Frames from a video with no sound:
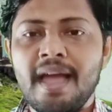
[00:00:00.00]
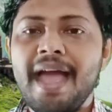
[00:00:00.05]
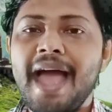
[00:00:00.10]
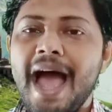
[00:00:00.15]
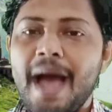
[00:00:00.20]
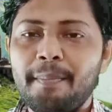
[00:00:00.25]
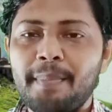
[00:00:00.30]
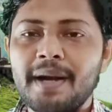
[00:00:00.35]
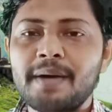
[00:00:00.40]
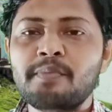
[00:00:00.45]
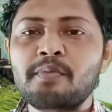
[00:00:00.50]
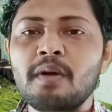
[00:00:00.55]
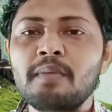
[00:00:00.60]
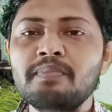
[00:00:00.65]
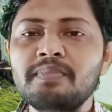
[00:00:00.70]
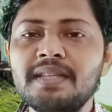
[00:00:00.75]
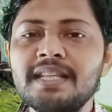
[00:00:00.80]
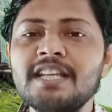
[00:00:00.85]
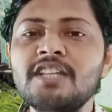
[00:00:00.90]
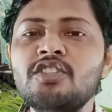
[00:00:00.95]
Apart
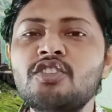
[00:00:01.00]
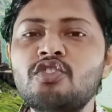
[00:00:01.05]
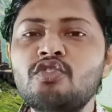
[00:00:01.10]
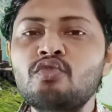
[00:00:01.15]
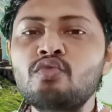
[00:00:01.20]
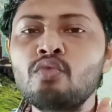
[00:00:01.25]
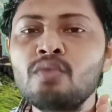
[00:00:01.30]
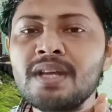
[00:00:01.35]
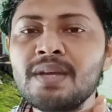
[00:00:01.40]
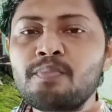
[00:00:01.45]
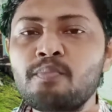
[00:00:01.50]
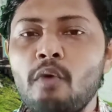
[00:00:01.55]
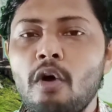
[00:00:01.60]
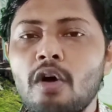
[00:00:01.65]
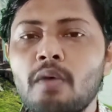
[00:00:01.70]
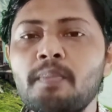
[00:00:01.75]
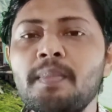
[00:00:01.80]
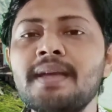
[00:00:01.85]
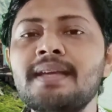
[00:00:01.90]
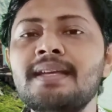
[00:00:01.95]
from these two
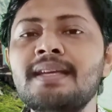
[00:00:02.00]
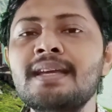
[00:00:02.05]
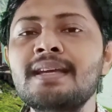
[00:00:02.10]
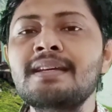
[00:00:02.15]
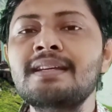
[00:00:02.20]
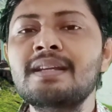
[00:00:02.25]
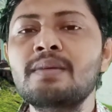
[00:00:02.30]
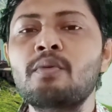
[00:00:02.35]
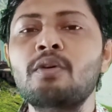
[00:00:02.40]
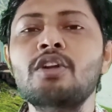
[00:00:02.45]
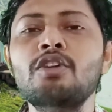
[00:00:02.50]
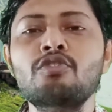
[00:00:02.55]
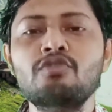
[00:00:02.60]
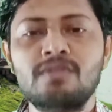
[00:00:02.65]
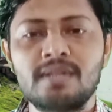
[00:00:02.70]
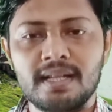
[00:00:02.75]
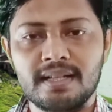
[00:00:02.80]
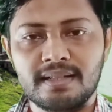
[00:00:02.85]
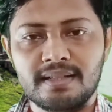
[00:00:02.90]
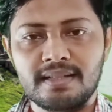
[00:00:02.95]
epoch-making
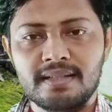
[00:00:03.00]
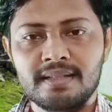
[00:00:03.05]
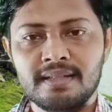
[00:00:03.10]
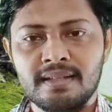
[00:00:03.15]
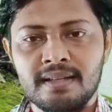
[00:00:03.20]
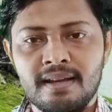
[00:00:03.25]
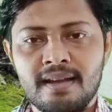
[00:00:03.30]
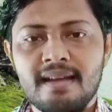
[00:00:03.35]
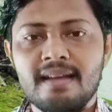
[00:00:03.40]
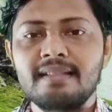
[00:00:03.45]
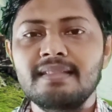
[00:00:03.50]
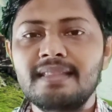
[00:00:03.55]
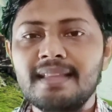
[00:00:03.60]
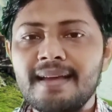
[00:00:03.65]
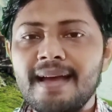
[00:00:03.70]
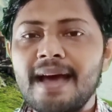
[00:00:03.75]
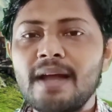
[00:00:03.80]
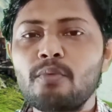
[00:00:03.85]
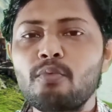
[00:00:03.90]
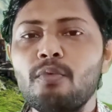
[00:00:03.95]
revolutions,
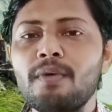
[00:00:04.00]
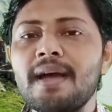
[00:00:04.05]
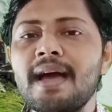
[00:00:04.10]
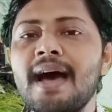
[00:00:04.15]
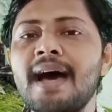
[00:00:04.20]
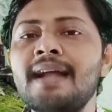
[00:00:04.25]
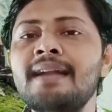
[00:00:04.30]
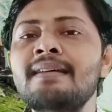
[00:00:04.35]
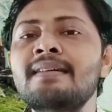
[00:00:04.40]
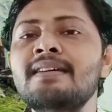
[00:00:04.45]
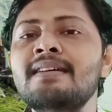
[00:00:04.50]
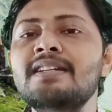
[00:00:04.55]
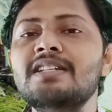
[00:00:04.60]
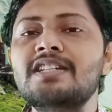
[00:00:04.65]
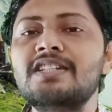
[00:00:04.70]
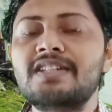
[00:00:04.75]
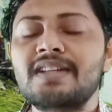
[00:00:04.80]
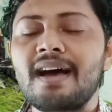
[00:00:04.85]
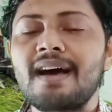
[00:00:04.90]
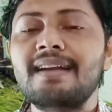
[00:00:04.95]
there were
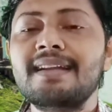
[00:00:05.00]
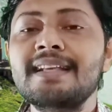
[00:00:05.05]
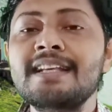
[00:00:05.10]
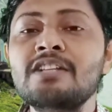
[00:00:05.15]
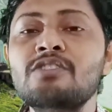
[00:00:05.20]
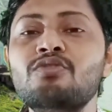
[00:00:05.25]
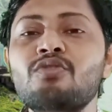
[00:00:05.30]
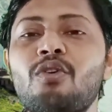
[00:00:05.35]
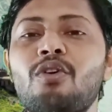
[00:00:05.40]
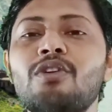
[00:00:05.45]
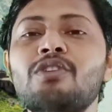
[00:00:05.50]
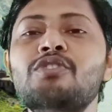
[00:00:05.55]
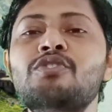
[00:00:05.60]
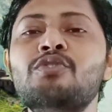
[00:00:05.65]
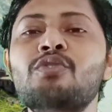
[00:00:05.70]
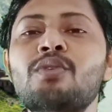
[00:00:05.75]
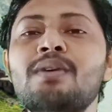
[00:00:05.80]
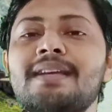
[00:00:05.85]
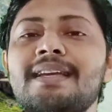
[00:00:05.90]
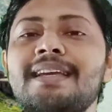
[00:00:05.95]
stirrings
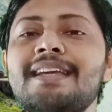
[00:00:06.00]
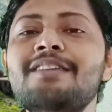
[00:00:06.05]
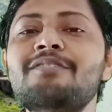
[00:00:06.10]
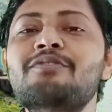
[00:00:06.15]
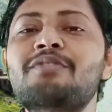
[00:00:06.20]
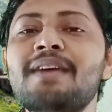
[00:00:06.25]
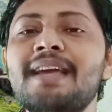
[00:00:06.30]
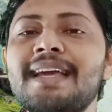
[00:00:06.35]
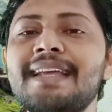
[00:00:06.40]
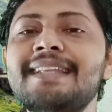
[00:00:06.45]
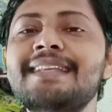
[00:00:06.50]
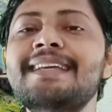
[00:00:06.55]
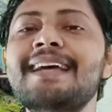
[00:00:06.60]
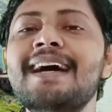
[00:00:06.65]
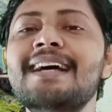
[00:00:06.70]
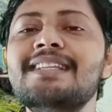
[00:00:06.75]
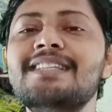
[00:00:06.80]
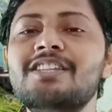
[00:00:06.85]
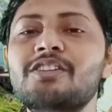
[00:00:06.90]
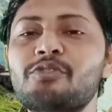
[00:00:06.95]
also in
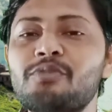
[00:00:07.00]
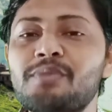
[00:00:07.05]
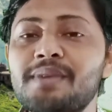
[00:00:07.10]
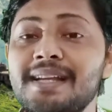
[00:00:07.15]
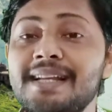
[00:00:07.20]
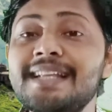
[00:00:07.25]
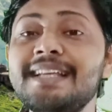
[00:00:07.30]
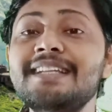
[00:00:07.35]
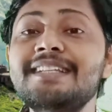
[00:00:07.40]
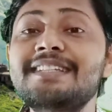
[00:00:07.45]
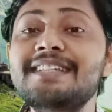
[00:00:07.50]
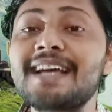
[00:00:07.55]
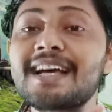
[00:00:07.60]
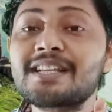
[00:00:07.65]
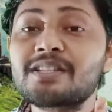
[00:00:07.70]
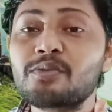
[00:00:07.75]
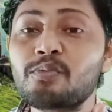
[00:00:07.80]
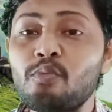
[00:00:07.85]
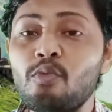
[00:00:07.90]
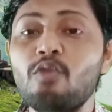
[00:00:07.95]
various
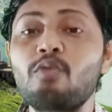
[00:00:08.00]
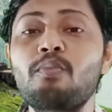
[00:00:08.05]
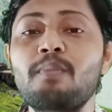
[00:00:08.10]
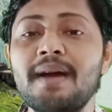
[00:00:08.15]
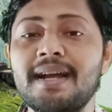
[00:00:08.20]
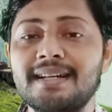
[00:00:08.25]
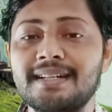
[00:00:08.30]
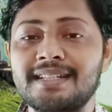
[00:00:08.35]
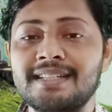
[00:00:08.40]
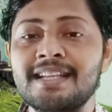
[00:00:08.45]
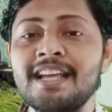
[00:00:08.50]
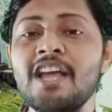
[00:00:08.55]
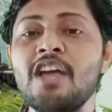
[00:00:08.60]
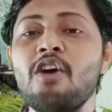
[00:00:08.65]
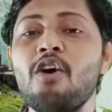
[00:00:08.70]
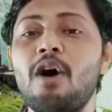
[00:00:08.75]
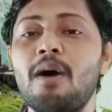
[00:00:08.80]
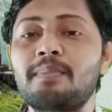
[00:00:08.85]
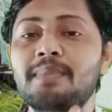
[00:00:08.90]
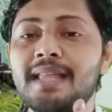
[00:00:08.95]
religious movements
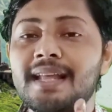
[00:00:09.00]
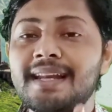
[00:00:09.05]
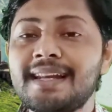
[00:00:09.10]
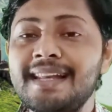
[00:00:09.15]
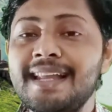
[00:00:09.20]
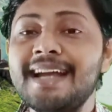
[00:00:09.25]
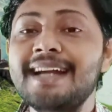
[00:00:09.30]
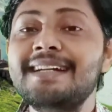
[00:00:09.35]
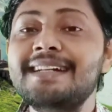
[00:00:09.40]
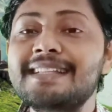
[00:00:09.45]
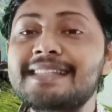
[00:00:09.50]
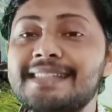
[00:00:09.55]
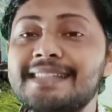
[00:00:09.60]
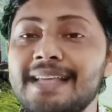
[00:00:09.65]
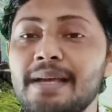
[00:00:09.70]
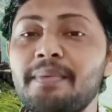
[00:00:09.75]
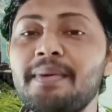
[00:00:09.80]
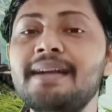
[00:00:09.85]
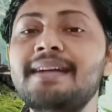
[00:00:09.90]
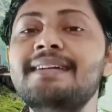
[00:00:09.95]
of the late
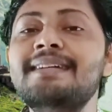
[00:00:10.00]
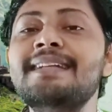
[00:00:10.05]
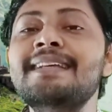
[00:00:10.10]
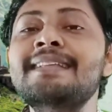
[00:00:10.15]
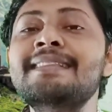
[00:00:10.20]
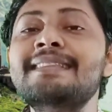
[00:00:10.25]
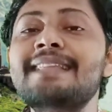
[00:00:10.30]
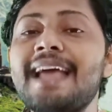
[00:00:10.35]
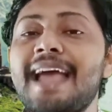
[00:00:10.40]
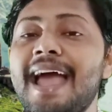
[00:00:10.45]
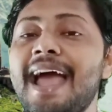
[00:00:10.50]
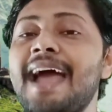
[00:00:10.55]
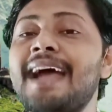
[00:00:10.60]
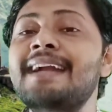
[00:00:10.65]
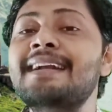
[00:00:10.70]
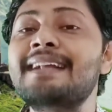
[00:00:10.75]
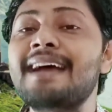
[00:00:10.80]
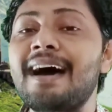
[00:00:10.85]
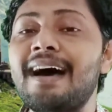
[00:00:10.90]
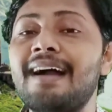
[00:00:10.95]
17th
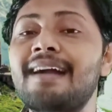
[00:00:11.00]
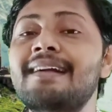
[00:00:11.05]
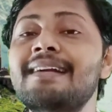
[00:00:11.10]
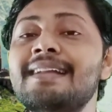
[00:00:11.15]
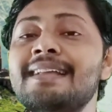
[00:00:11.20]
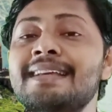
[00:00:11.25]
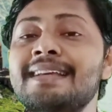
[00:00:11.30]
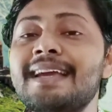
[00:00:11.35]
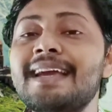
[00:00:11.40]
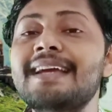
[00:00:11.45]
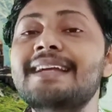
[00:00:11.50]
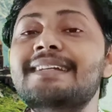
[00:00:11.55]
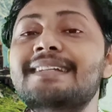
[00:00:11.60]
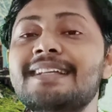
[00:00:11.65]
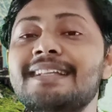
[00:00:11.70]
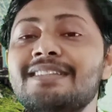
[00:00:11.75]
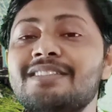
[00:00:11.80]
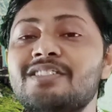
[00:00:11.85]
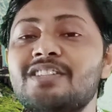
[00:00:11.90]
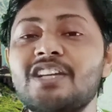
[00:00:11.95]
and early
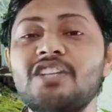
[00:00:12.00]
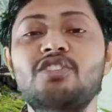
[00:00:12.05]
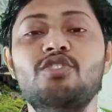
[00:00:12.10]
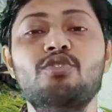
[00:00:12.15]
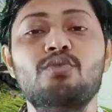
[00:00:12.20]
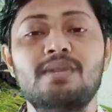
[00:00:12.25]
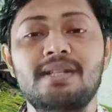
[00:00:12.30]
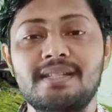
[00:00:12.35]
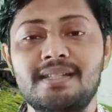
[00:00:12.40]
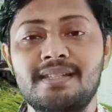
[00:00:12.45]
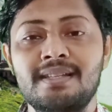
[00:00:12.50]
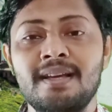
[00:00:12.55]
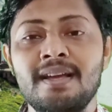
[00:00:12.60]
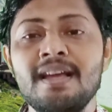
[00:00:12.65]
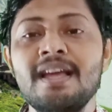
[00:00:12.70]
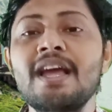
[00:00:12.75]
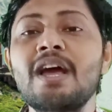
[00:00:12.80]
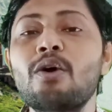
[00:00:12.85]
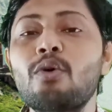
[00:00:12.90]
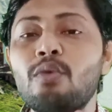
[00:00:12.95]
18th centuries,
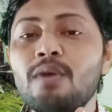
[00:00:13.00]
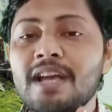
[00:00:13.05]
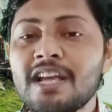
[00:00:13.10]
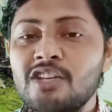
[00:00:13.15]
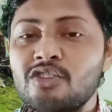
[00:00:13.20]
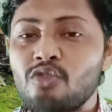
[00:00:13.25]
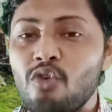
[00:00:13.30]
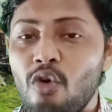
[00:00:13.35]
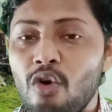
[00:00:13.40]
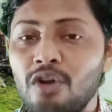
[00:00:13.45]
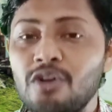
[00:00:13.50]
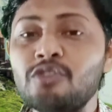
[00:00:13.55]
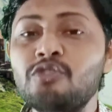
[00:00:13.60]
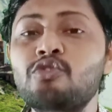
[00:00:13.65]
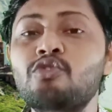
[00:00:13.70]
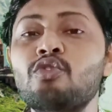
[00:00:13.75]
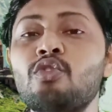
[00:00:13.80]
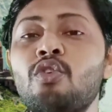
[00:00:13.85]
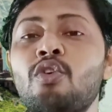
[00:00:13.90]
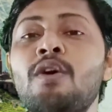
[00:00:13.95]
which
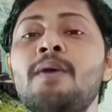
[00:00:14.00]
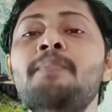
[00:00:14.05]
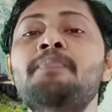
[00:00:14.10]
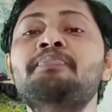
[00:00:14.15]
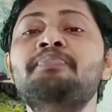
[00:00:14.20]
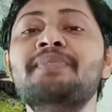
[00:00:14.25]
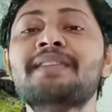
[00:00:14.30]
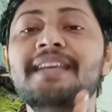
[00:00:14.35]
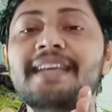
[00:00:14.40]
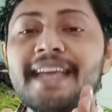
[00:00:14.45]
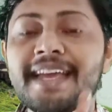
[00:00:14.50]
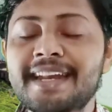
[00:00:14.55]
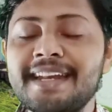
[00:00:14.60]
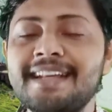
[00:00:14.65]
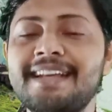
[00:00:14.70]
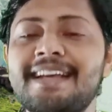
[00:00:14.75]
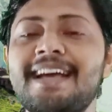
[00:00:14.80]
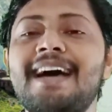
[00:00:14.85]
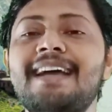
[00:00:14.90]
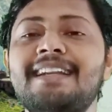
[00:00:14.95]
also
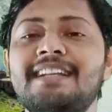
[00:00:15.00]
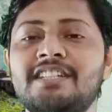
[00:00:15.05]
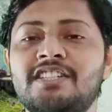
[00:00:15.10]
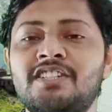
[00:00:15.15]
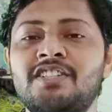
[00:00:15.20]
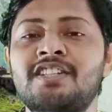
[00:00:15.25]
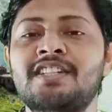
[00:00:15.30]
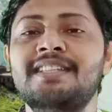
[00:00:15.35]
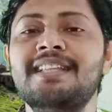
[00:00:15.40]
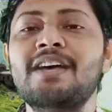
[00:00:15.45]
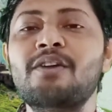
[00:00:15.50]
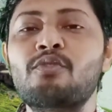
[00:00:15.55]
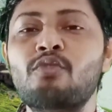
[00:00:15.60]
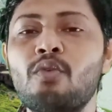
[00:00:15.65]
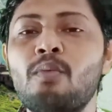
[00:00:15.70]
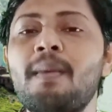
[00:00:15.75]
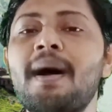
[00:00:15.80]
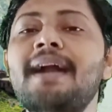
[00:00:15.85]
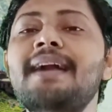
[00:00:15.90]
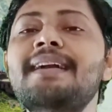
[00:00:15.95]
encouraged the
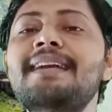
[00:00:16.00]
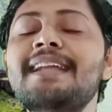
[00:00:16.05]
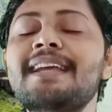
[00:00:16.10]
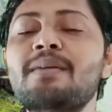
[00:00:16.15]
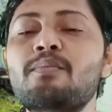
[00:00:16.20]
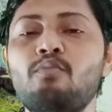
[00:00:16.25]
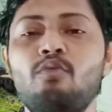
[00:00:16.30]
Romantic